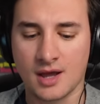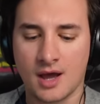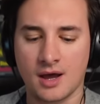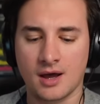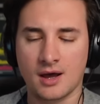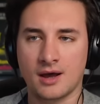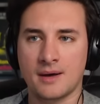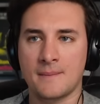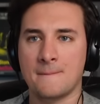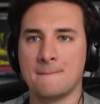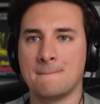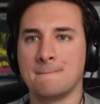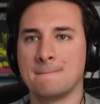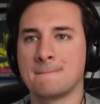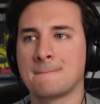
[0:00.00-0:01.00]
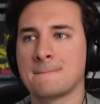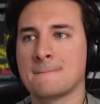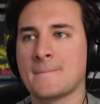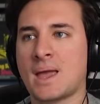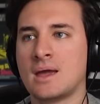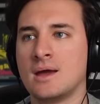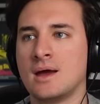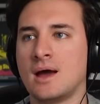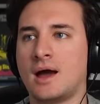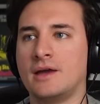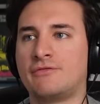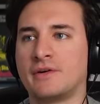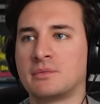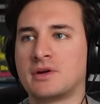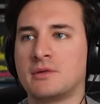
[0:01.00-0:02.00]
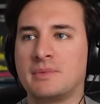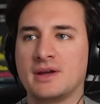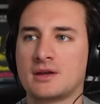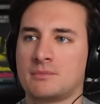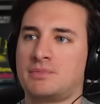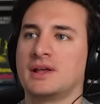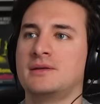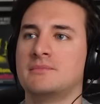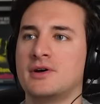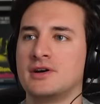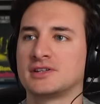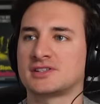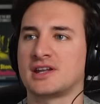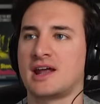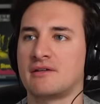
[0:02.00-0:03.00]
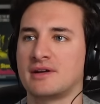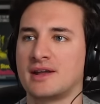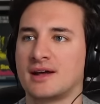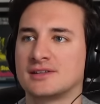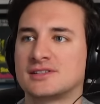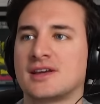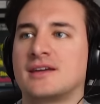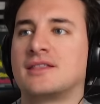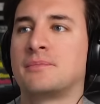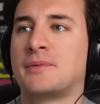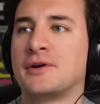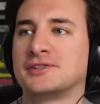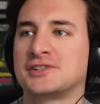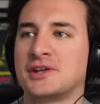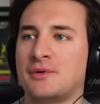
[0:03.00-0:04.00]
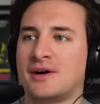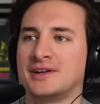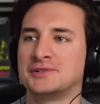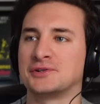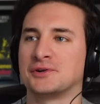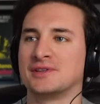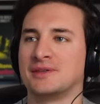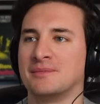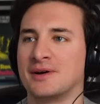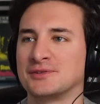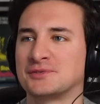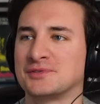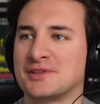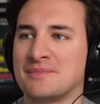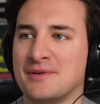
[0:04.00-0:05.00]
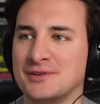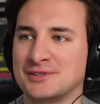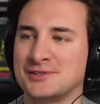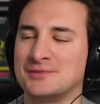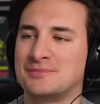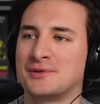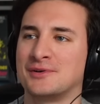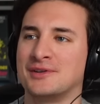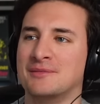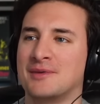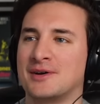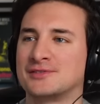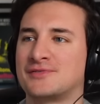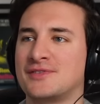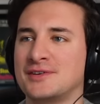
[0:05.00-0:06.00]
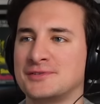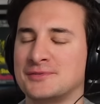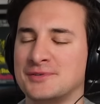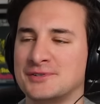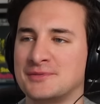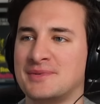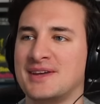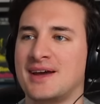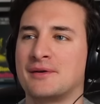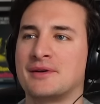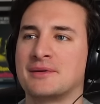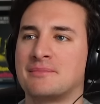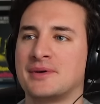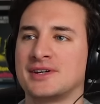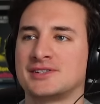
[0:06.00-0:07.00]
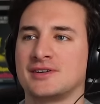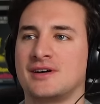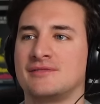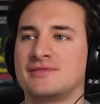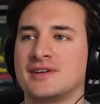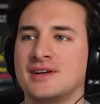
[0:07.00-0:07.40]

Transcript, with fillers: Um, if I'm going to be a complete mercenary, I'd say the person who I enjoyed the most was the person who brought in the most views, which would be Eric Bischoff.